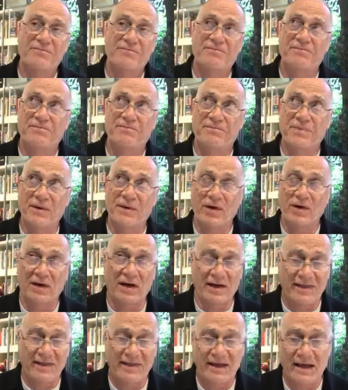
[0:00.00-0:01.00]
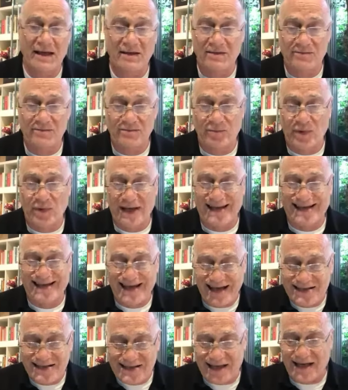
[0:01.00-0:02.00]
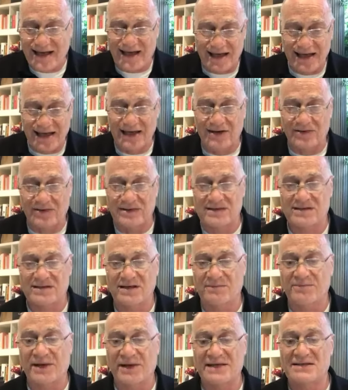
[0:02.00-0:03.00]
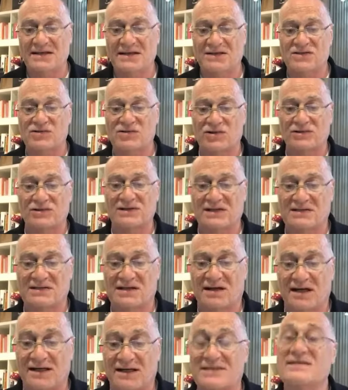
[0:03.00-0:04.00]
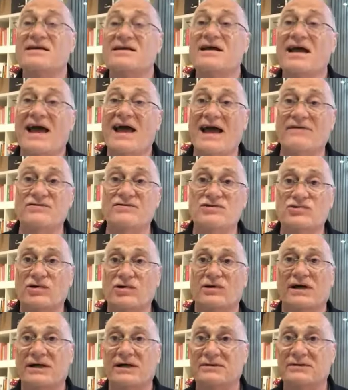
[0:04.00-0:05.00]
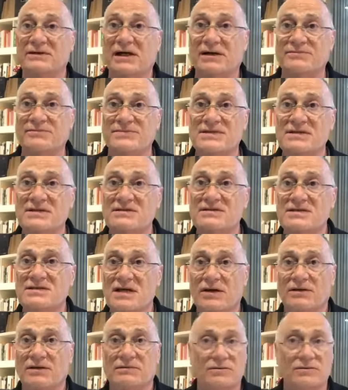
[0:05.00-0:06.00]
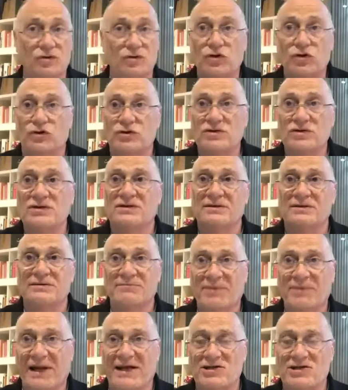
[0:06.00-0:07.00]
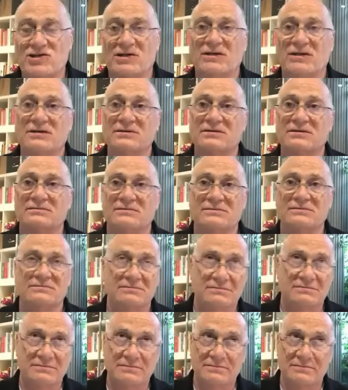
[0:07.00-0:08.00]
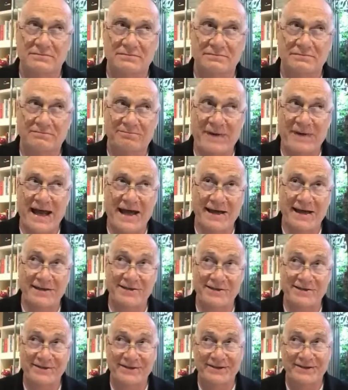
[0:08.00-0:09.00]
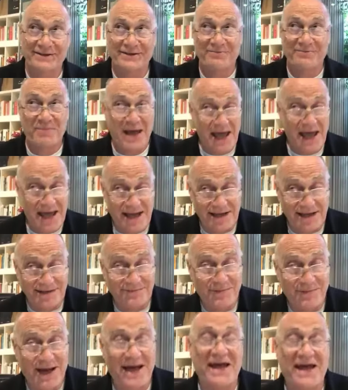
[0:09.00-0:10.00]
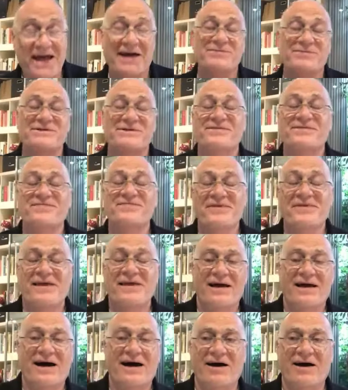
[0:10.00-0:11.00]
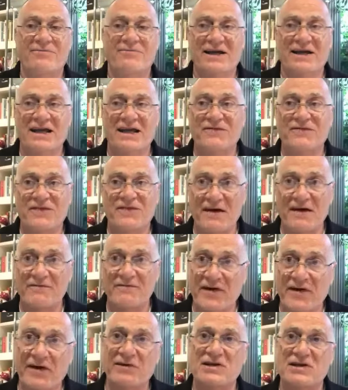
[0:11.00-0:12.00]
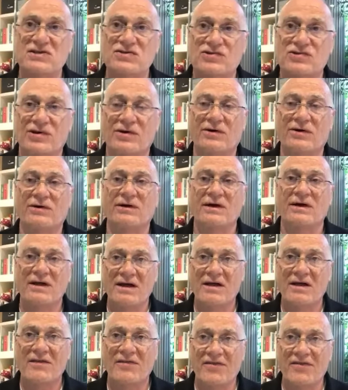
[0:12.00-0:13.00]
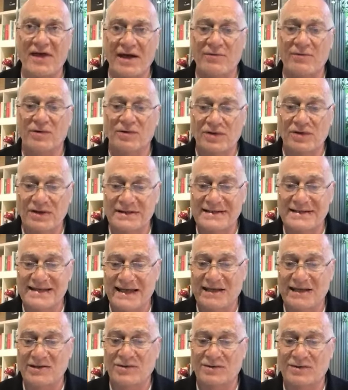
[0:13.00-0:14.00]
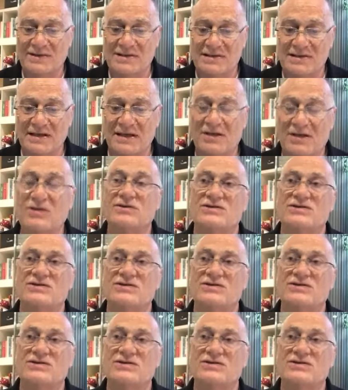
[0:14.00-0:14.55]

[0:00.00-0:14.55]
But what I think we're getting at here is that basically strong desires have strong outcomes. So good, pleasure; bad, pain, perhaps. If they're very strong, they will continuously